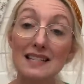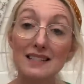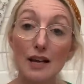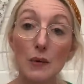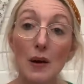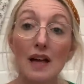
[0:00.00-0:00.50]

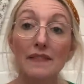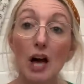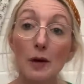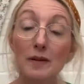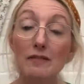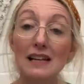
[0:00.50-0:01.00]
So that
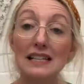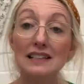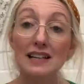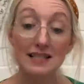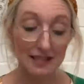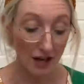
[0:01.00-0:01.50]
would be really
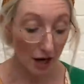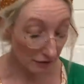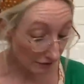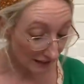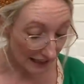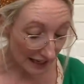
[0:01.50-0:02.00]
nice, and
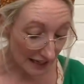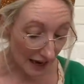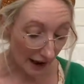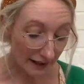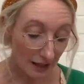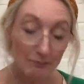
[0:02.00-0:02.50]
hopefully
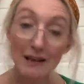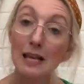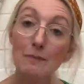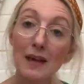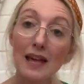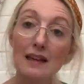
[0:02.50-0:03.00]
I can
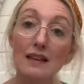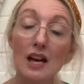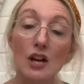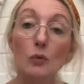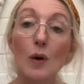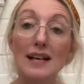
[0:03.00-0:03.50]
maybe
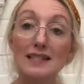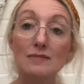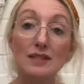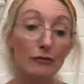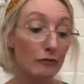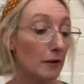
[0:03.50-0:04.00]
wear some
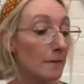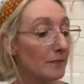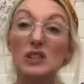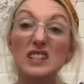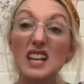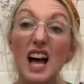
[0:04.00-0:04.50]

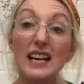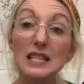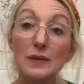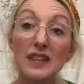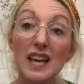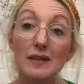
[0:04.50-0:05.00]
different tights
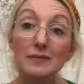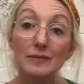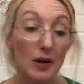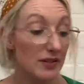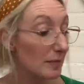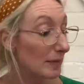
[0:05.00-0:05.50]
with it
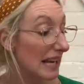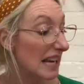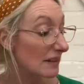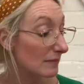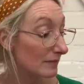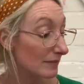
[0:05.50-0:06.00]
possibly.